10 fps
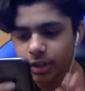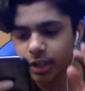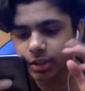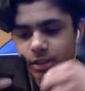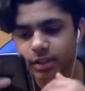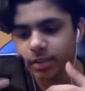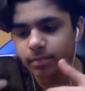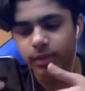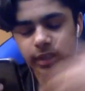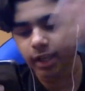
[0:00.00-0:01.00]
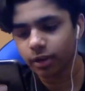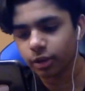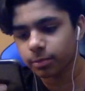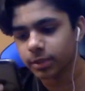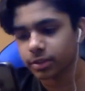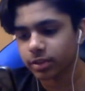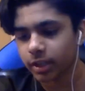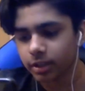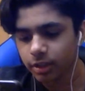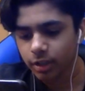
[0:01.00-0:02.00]
As you can see, again, all the players are
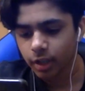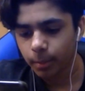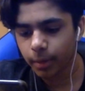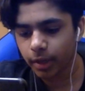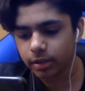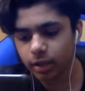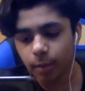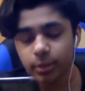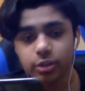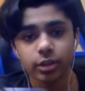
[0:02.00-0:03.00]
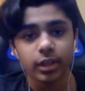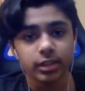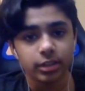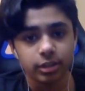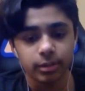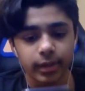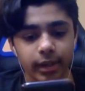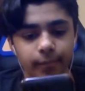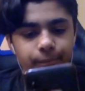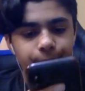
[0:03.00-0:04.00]
done. But I'm going to show you guys how to do it again.